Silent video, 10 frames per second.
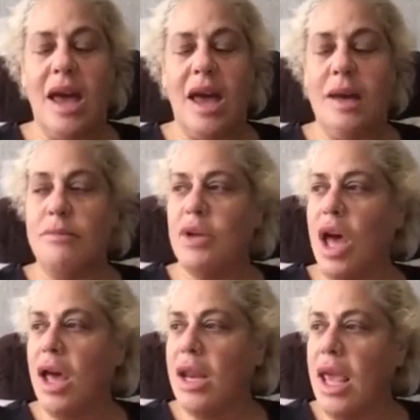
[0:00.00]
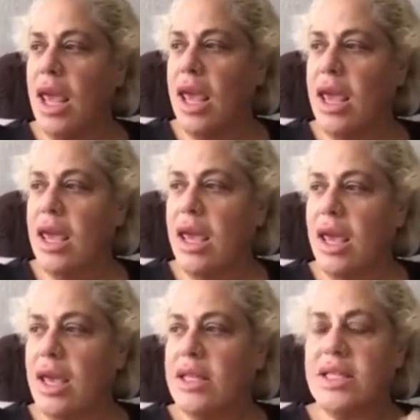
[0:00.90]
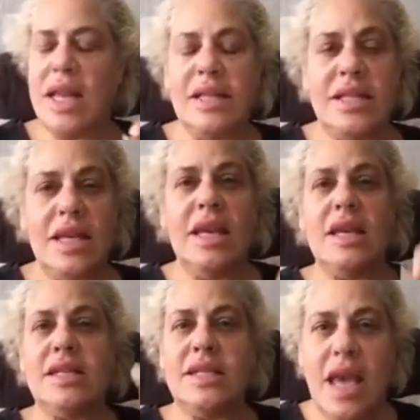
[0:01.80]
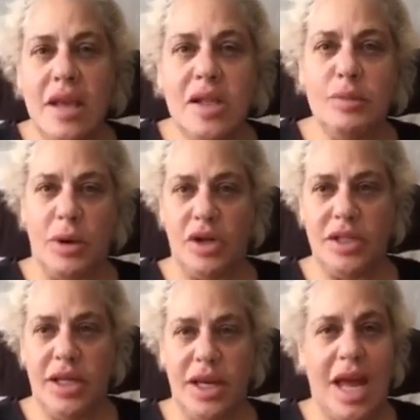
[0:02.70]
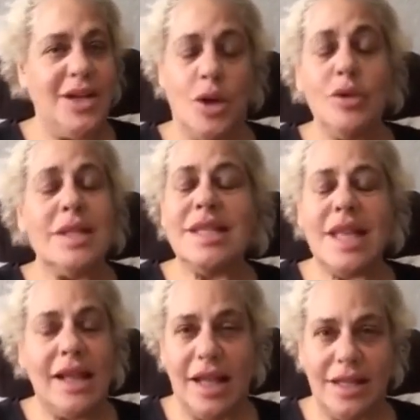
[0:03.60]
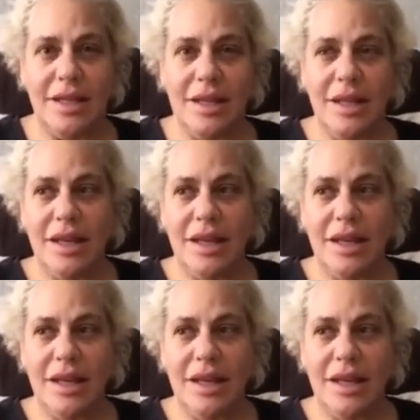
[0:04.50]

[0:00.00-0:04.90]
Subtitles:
I'm not a Scentsy salesperson. I don't sell it.